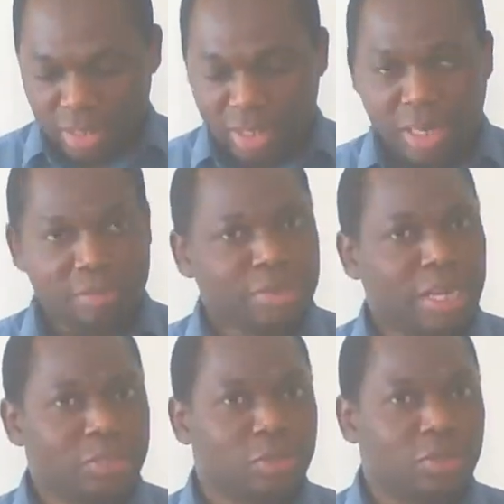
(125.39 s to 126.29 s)
and then
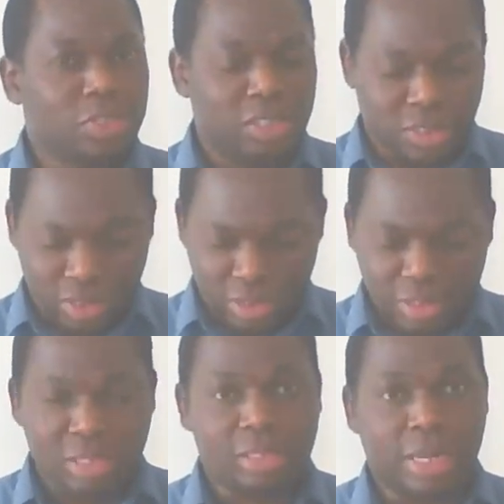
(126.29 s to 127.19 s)
I've titled this
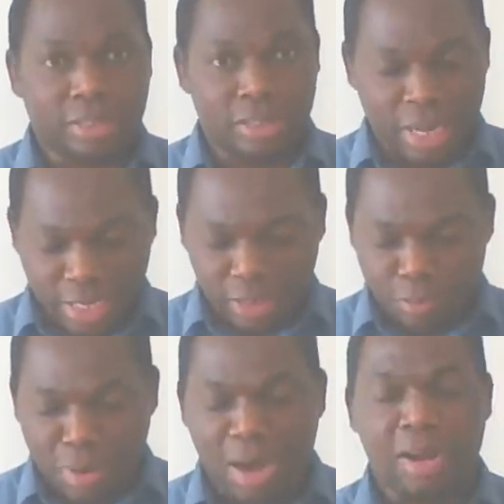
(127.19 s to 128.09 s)
the
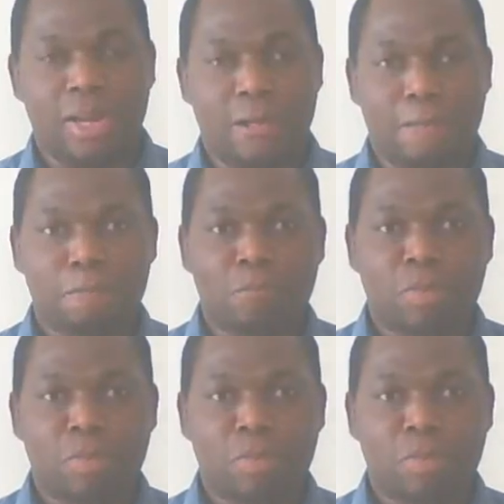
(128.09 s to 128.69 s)
38th parallel.